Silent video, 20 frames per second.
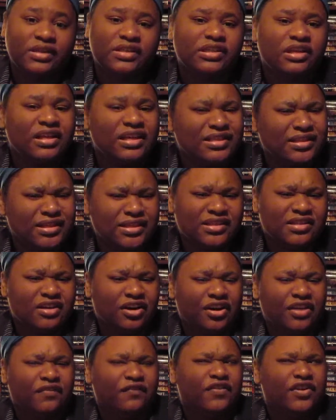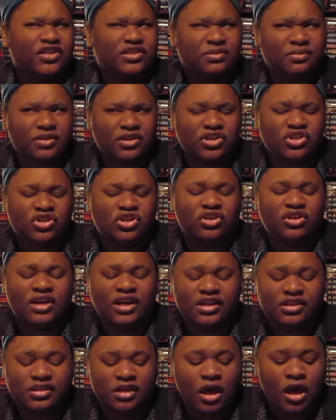So let's get started. First, I'm going to show you
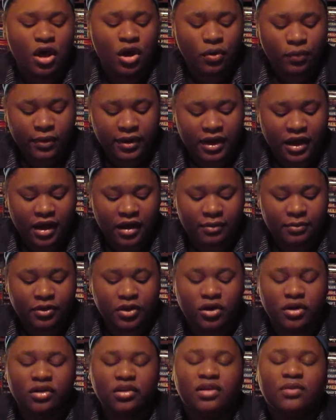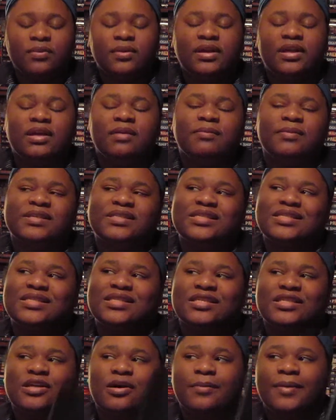guys what I'm currently reading, but since
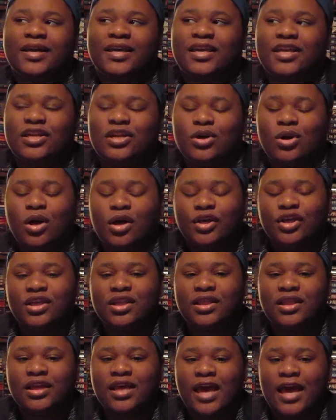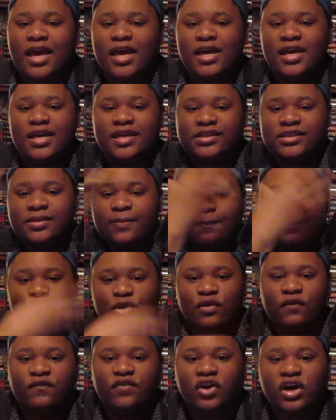it's on my Kindle, all you can look at is a
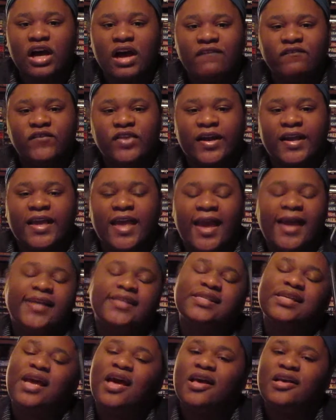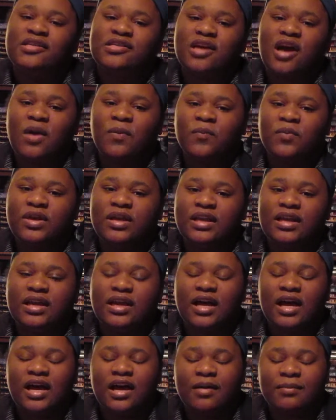beautiful cover case. So I'm reading
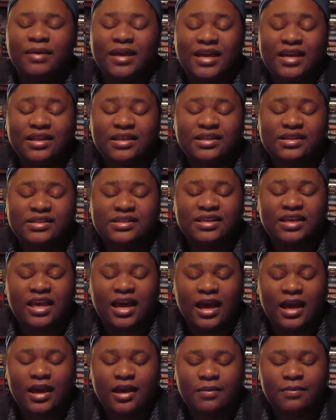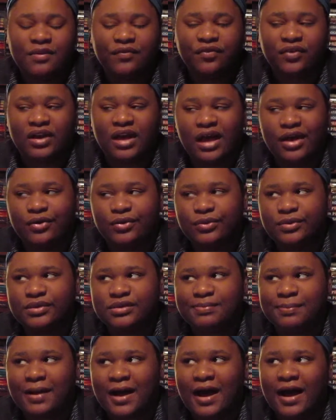Hailey's Game. I forgot who it's
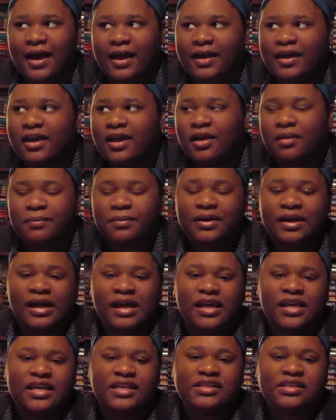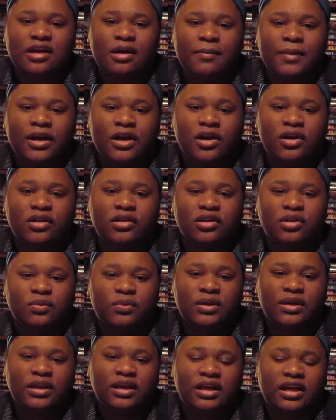by, but it's all my currently
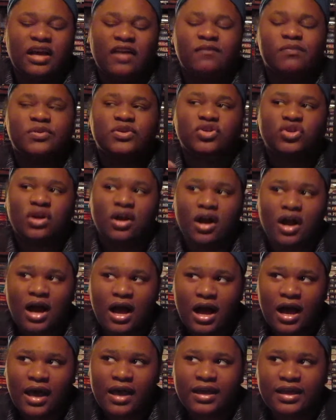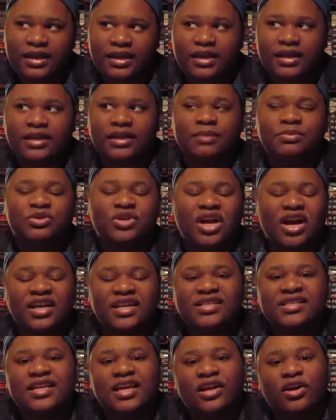reading. I'm trying
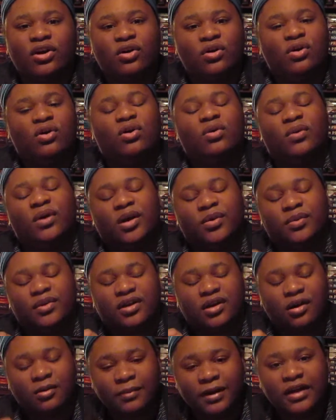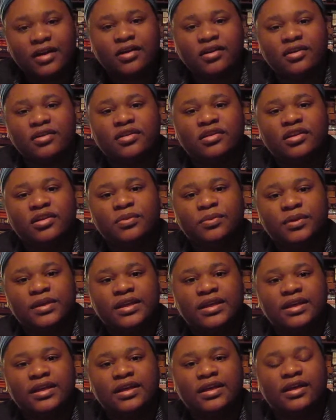to set a goal where I read all my currently
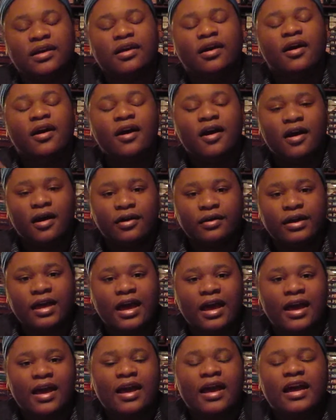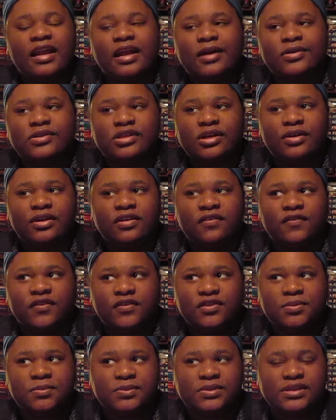reading, okay? And I was already
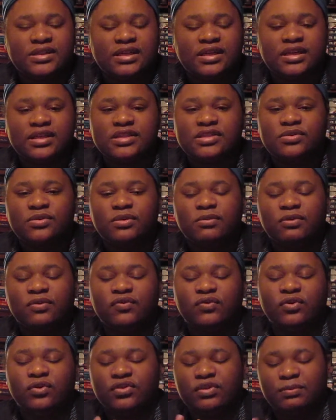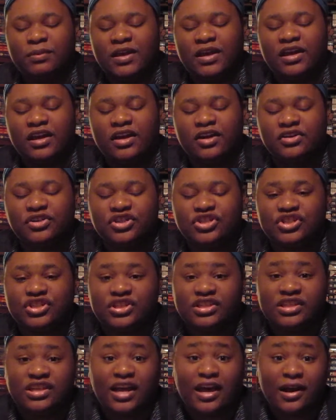50% into it before the main character
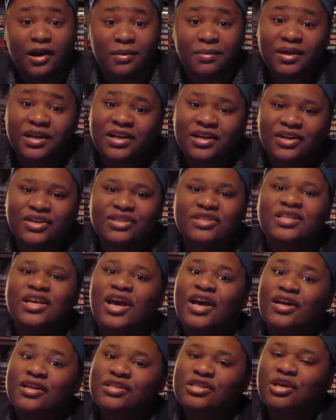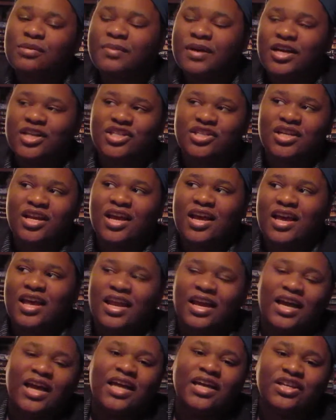just got on my nerves so much and
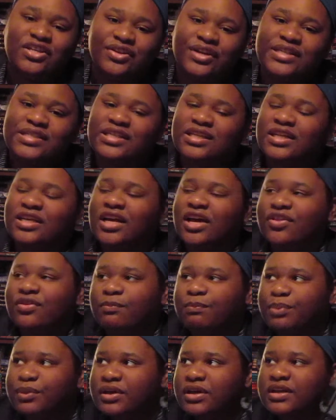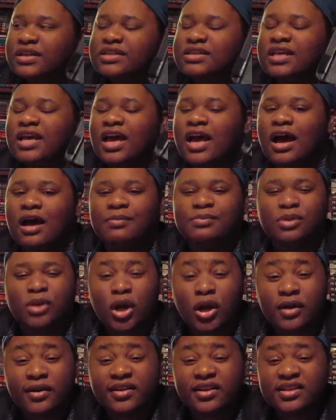I got interested in other books. I'm
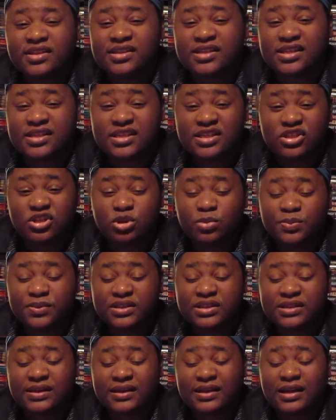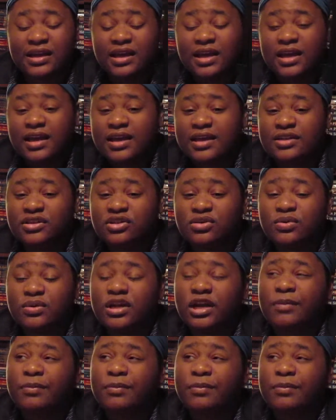currently 62% into it.